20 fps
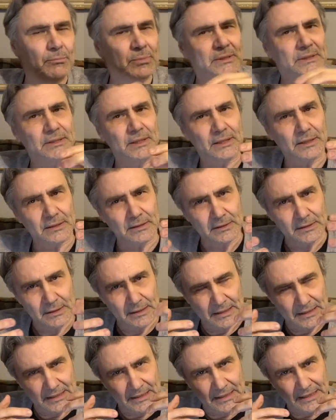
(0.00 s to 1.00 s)
But the
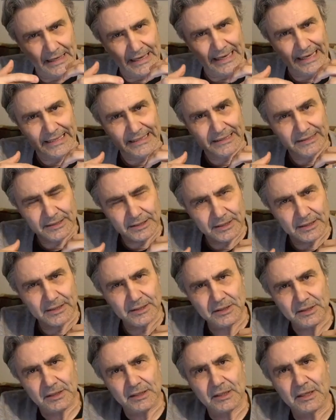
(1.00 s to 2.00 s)

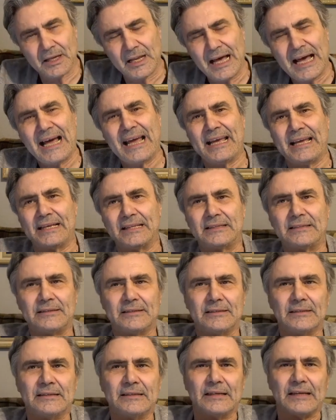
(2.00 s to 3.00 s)
internal
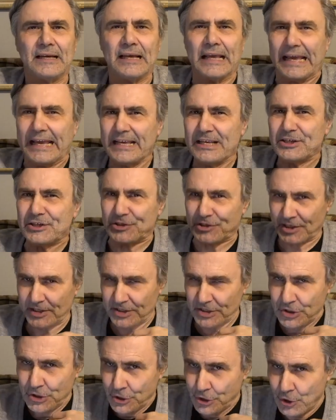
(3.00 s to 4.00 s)
light is a
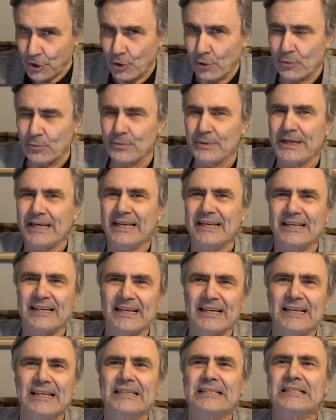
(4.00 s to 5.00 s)

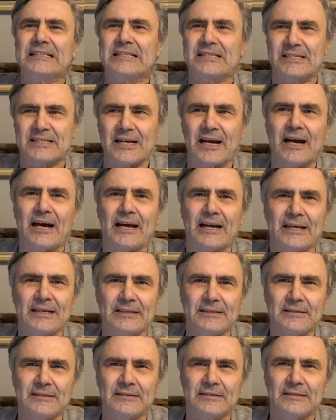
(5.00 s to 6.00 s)
knowing
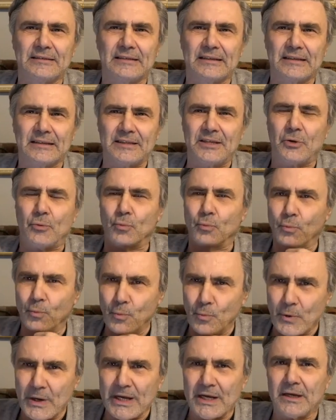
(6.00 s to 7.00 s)
inside. The
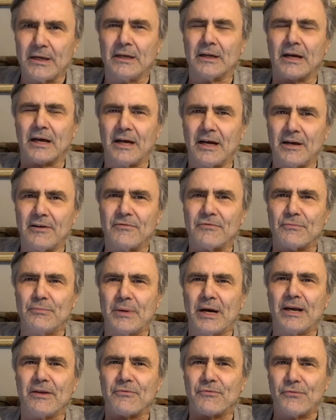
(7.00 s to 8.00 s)
will of
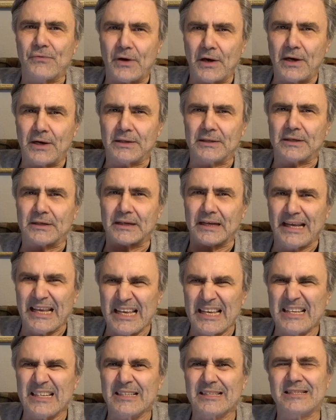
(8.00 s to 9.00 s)
my Father
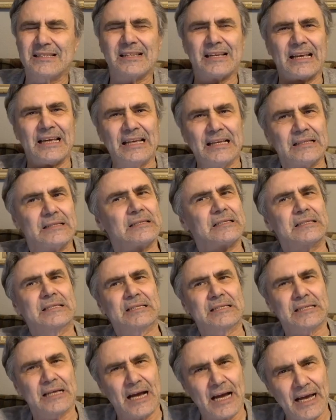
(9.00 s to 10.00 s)
is
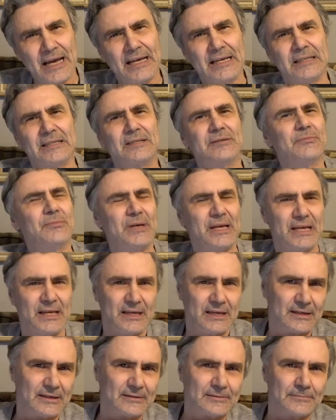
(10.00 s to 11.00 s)
inside me.